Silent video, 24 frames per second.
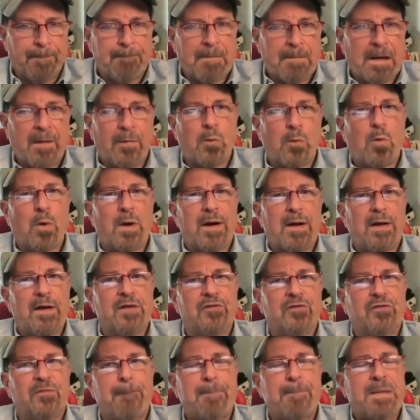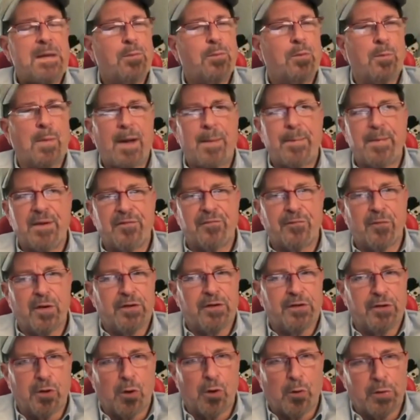Otherwise, people might be afraid
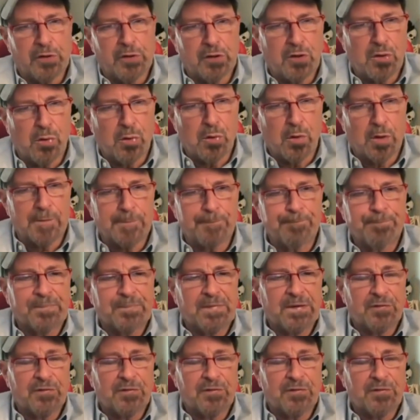to go into court,